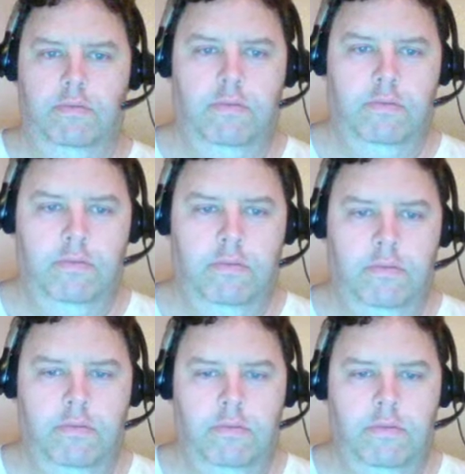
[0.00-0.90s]

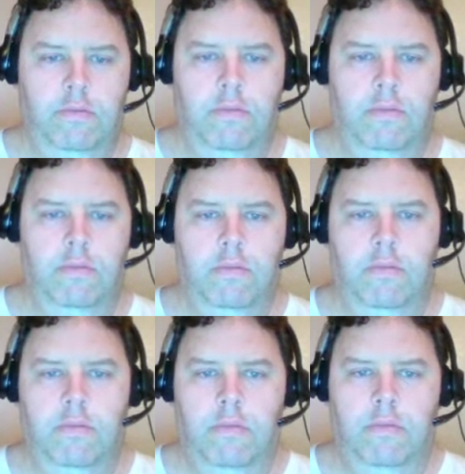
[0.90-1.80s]

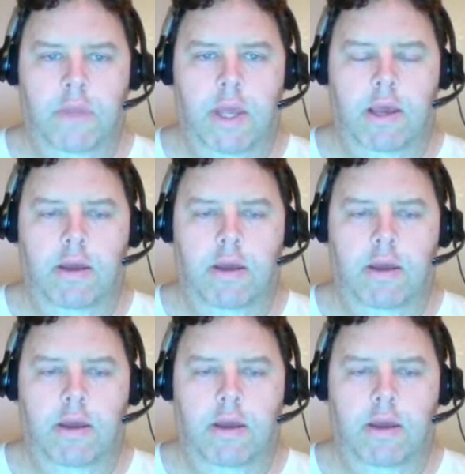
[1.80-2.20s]
(silence)